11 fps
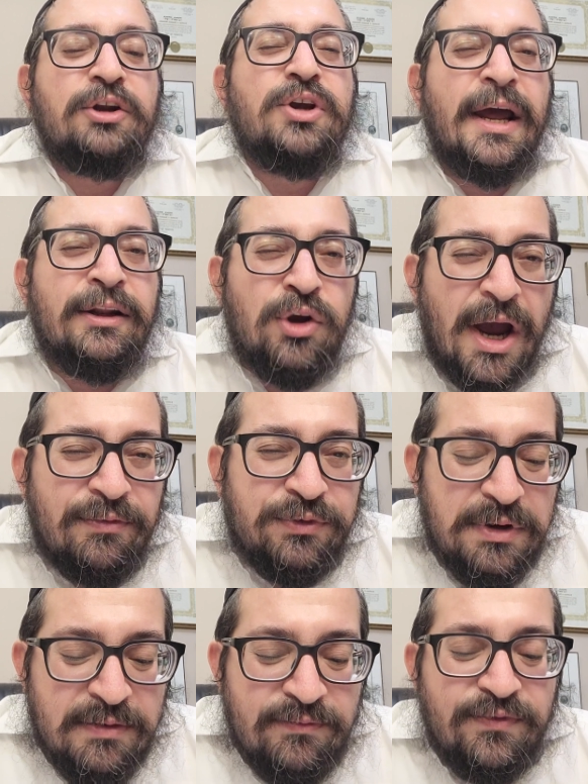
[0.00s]
And you have
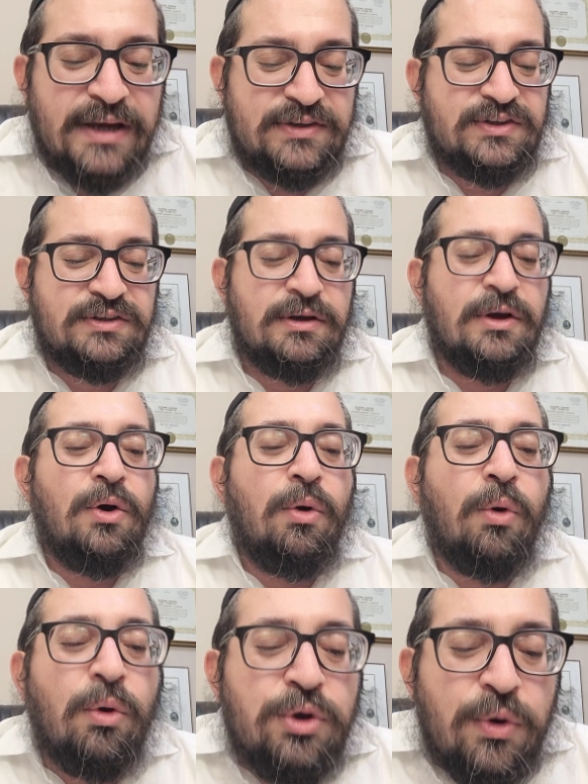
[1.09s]
to invest
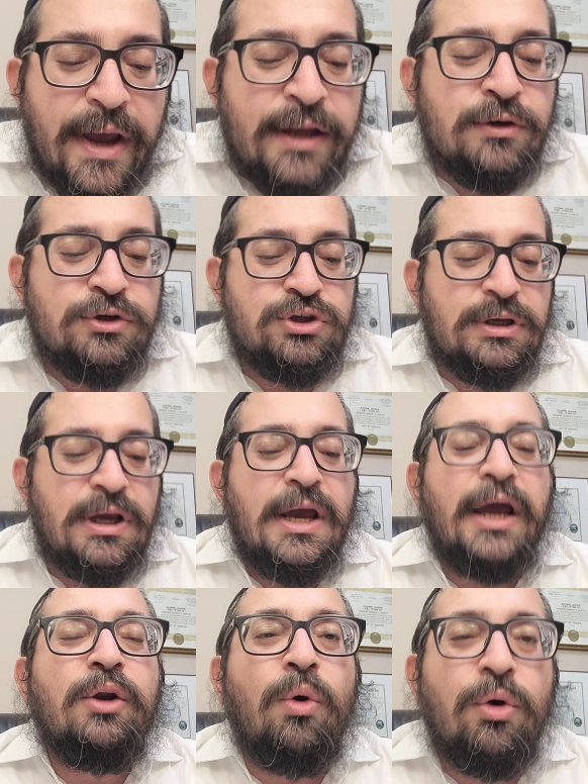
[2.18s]
all your energy
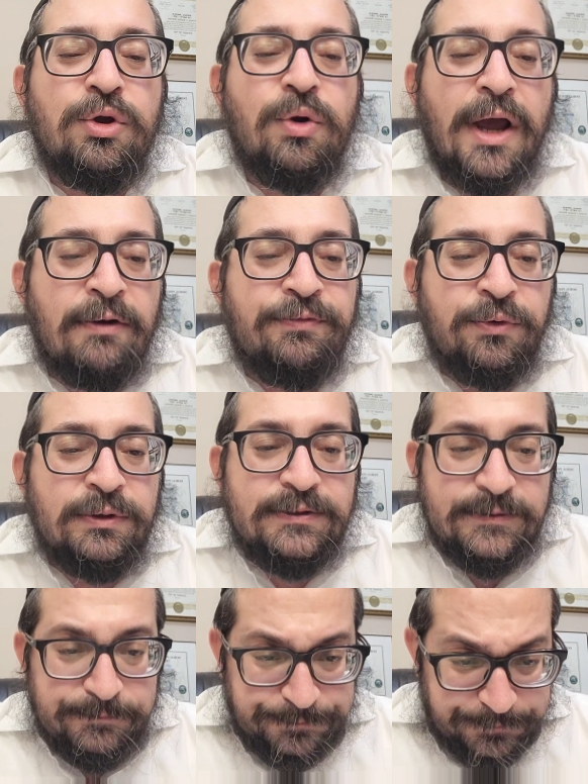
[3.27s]
and all your effort
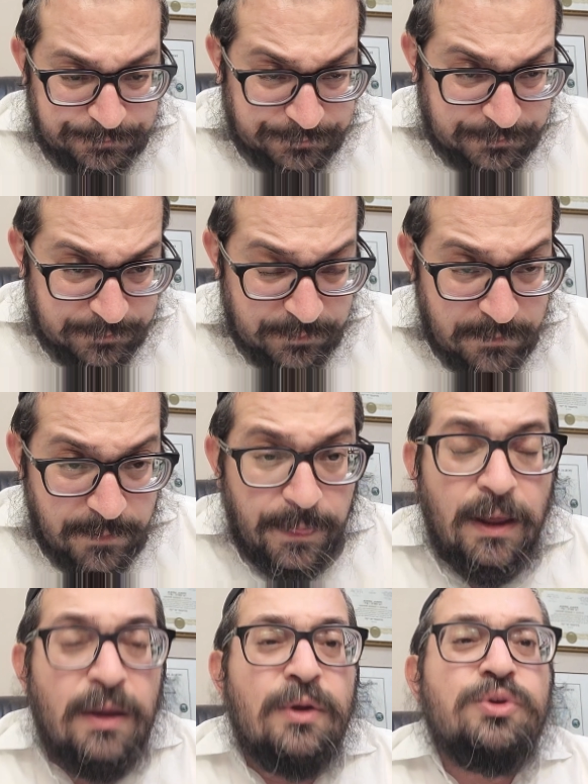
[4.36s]

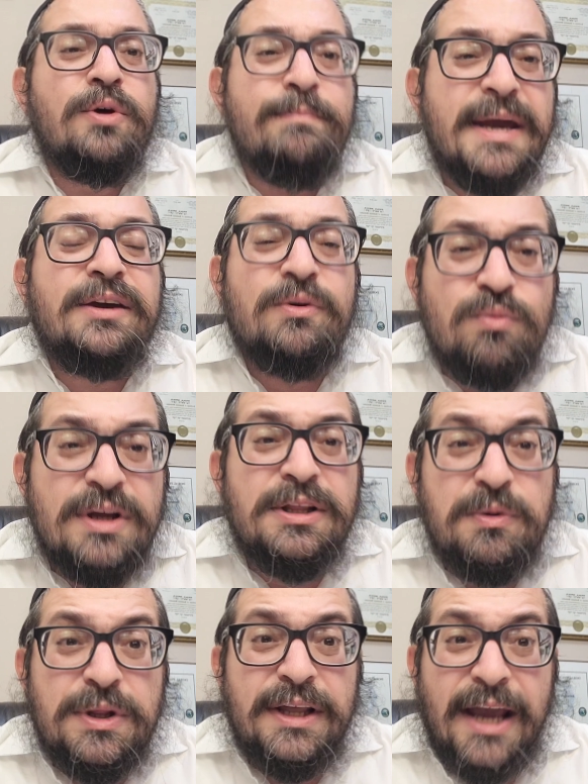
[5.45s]
to make it
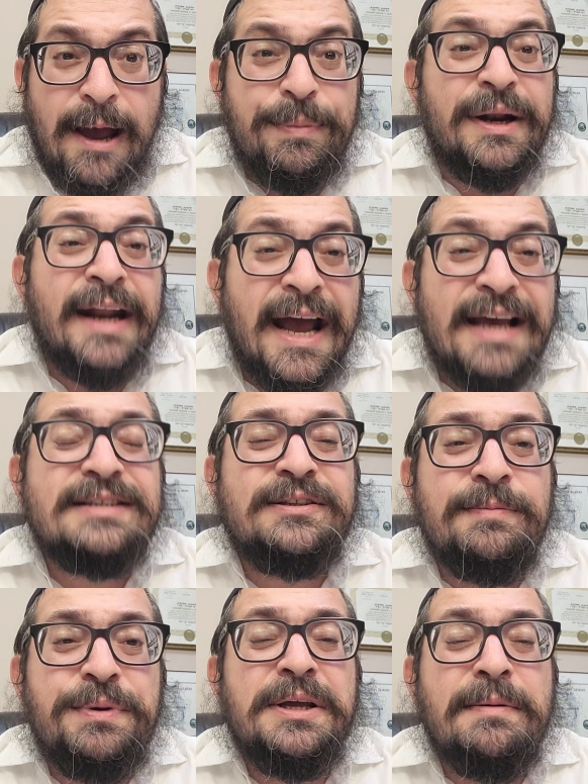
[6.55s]
really, really happen. And it has to
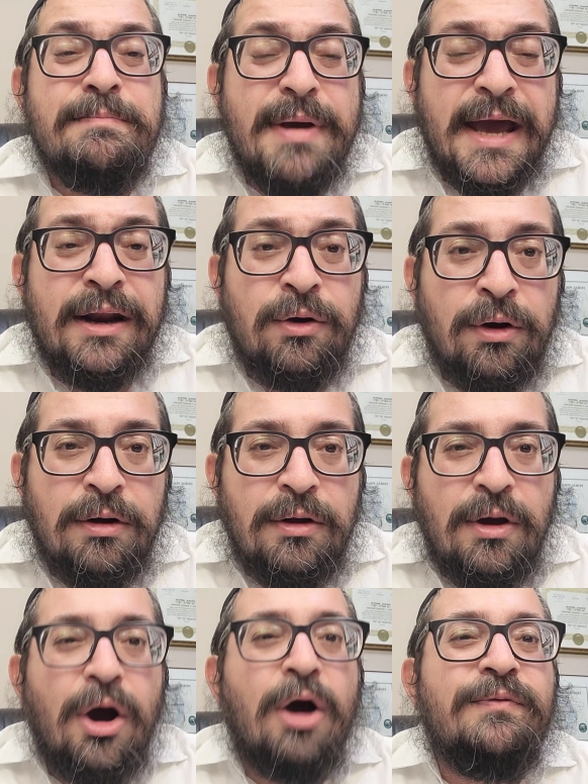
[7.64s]
be in a manner
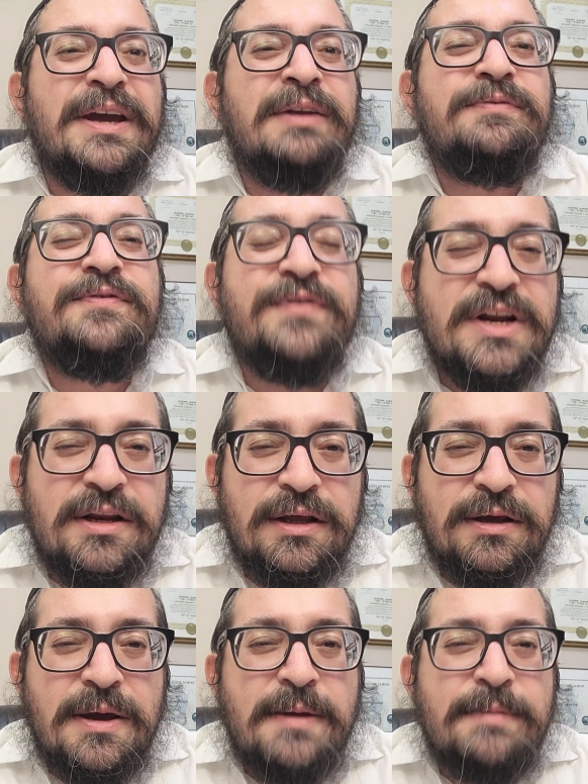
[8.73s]
of
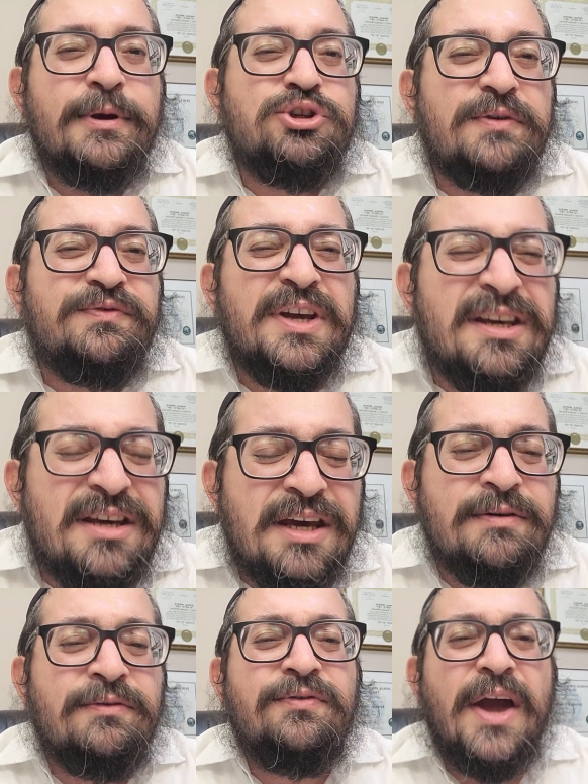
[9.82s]
infinity. It means you have to
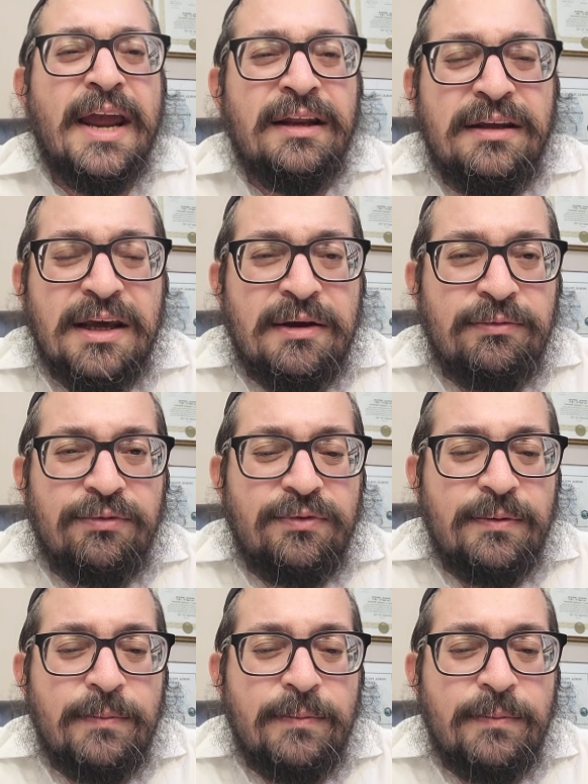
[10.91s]
give and give.